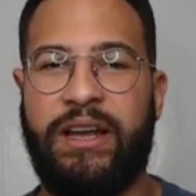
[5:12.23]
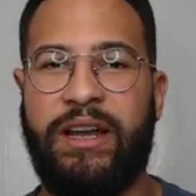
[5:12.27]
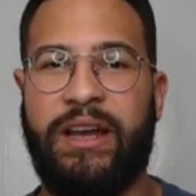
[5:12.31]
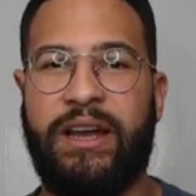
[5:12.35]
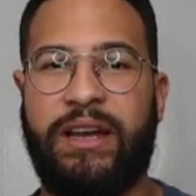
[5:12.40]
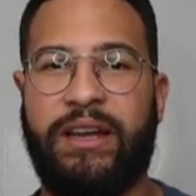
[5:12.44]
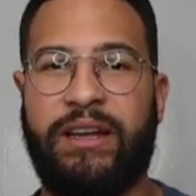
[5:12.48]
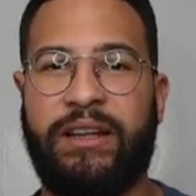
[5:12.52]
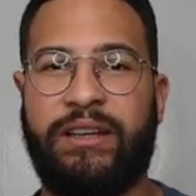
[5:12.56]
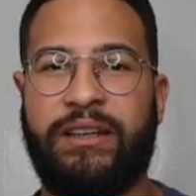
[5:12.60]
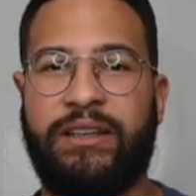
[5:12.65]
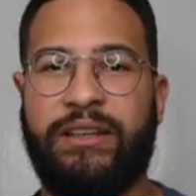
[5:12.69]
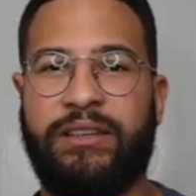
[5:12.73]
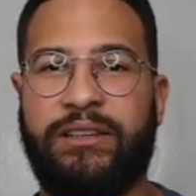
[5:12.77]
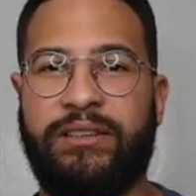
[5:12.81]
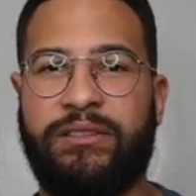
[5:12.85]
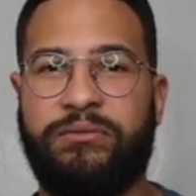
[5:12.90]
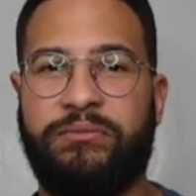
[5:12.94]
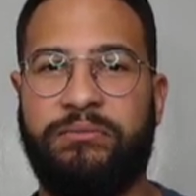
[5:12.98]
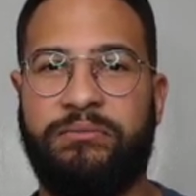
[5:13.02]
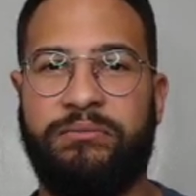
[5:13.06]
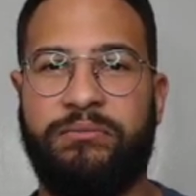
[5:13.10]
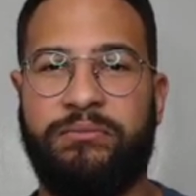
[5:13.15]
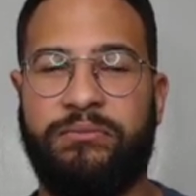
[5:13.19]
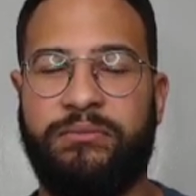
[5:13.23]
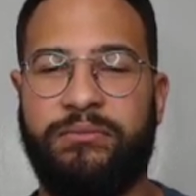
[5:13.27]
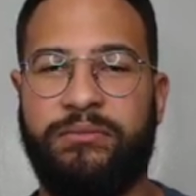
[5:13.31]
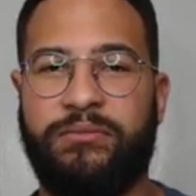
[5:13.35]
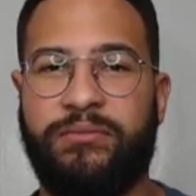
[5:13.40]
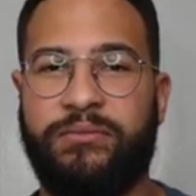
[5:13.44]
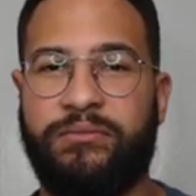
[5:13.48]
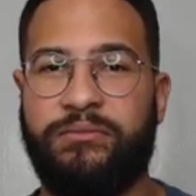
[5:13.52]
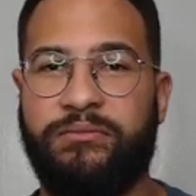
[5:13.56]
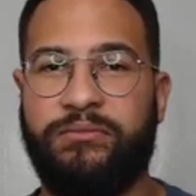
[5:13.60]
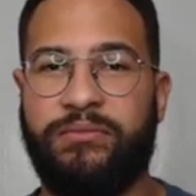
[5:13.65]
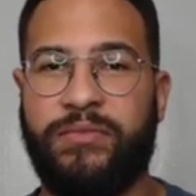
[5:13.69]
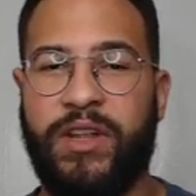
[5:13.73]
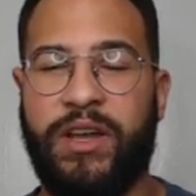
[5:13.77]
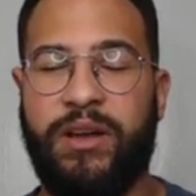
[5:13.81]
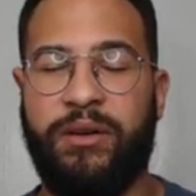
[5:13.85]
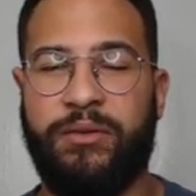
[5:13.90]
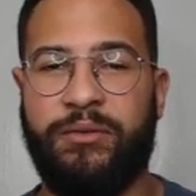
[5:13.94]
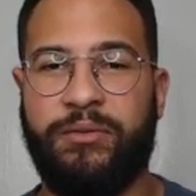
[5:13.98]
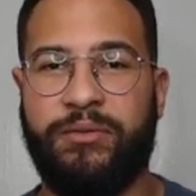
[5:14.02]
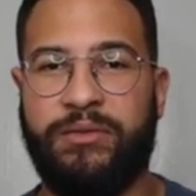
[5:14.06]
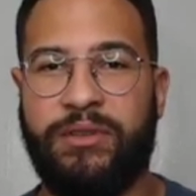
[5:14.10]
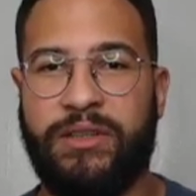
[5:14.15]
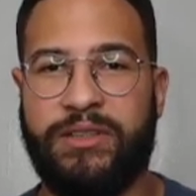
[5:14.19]
And yeah,
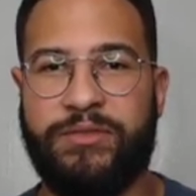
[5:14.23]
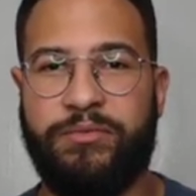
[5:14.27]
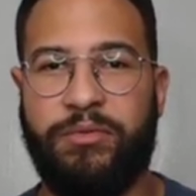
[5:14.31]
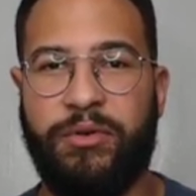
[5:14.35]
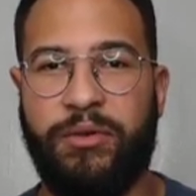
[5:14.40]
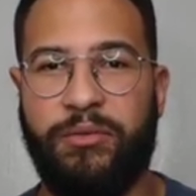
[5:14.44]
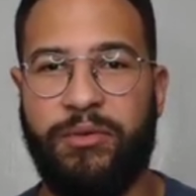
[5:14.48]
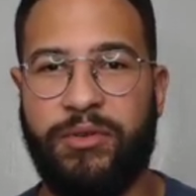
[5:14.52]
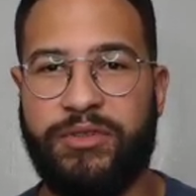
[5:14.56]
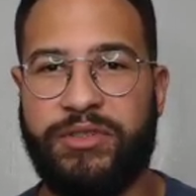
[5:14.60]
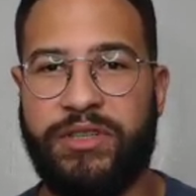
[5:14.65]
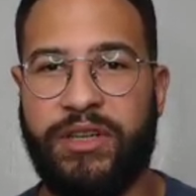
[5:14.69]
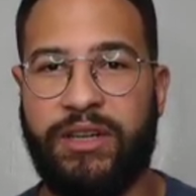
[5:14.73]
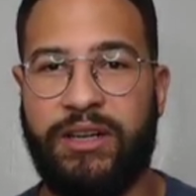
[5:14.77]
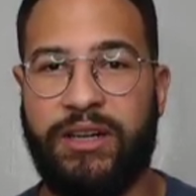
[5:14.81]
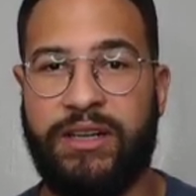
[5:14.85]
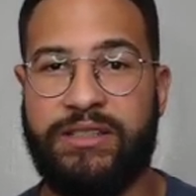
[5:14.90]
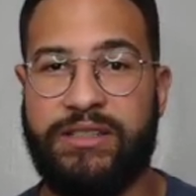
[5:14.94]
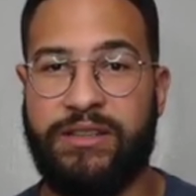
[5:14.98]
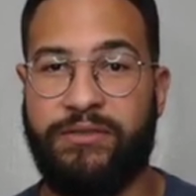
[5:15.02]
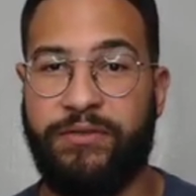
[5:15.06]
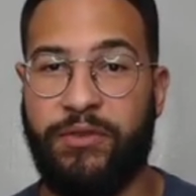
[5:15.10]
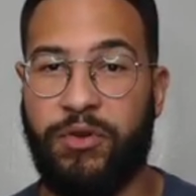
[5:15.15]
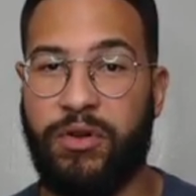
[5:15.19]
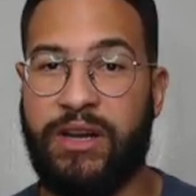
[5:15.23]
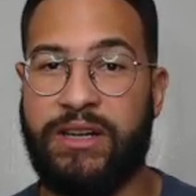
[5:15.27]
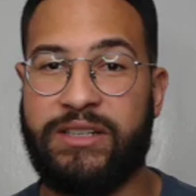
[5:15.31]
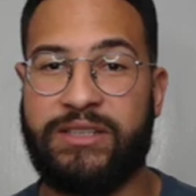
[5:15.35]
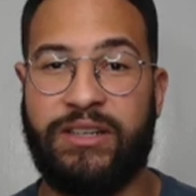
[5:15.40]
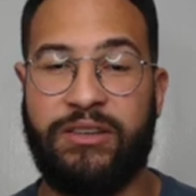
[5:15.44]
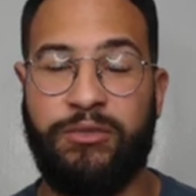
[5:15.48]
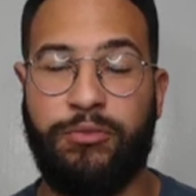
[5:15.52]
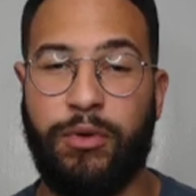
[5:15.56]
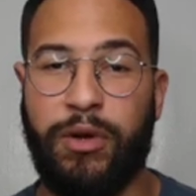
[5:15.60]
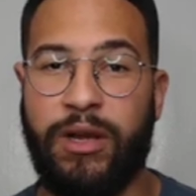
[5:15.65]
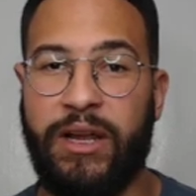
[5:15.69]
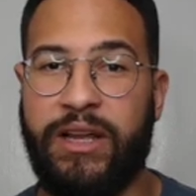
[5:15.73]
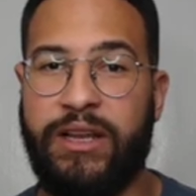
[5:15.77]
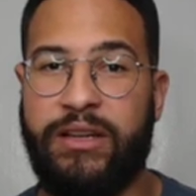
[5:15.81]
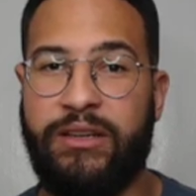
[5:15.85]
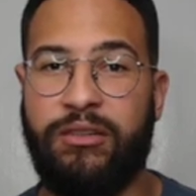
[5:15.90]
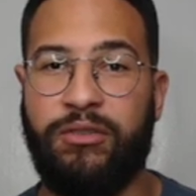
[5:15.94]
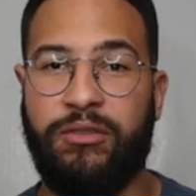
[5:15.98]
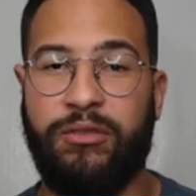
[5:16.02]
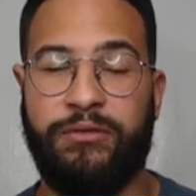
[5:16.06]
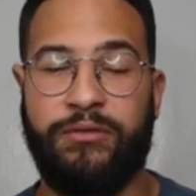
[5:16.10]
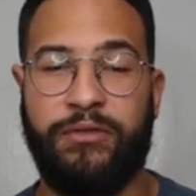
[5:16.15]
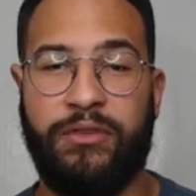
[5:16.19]
that's pretty much it, guys. If you guys can relate,
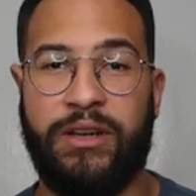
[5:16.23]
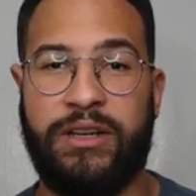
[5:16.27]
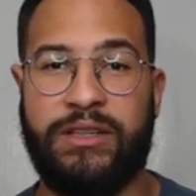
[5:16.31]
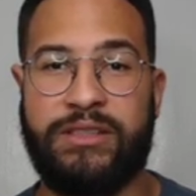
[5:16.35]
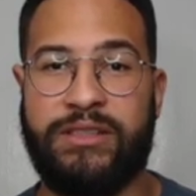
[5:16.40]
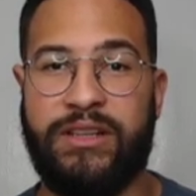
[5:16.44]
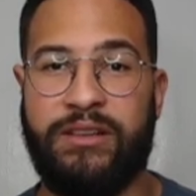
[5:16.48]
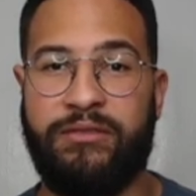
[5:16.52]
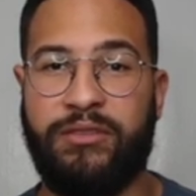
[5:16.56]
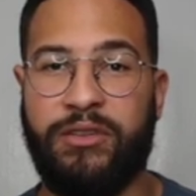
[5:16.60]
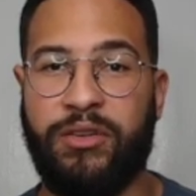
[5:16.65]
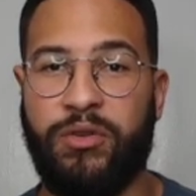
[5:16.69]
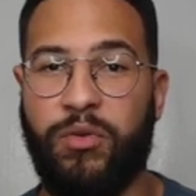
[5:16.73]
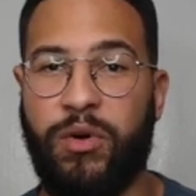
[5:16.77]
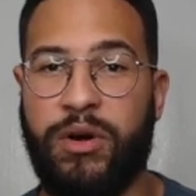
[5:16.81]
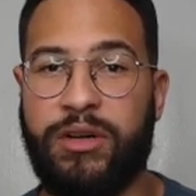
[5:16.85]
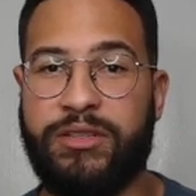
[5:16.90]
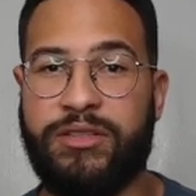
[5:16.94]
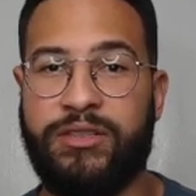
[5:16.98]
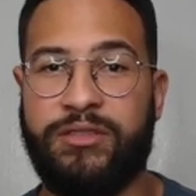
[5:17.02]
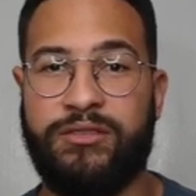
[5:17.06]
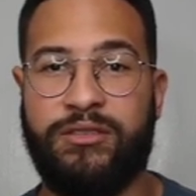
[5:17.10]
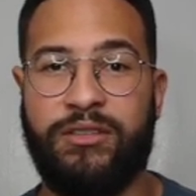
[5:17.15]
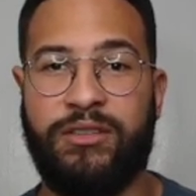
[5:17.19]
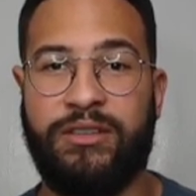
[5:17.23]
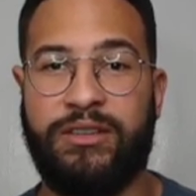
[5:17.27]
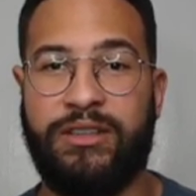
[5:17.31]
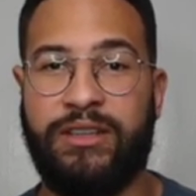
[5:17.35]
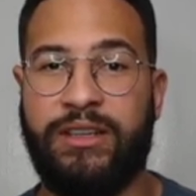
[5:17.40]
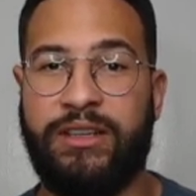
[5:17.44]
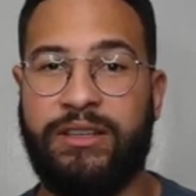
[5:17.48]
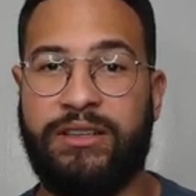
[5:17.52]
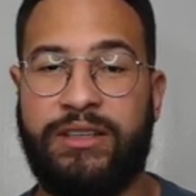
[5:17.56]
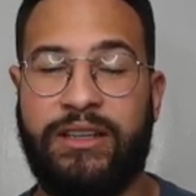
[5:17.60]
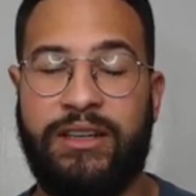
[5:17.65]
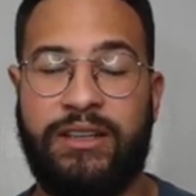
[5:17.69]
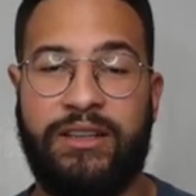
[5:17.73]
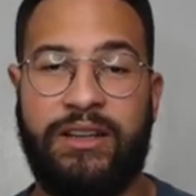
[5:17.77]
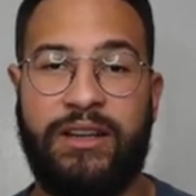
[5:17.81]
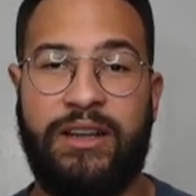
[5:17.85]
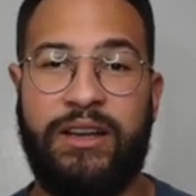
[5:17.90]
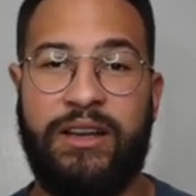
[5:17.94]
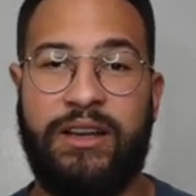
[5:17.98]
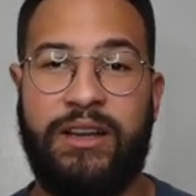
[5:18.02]
or if you guys have any questions or anything like that,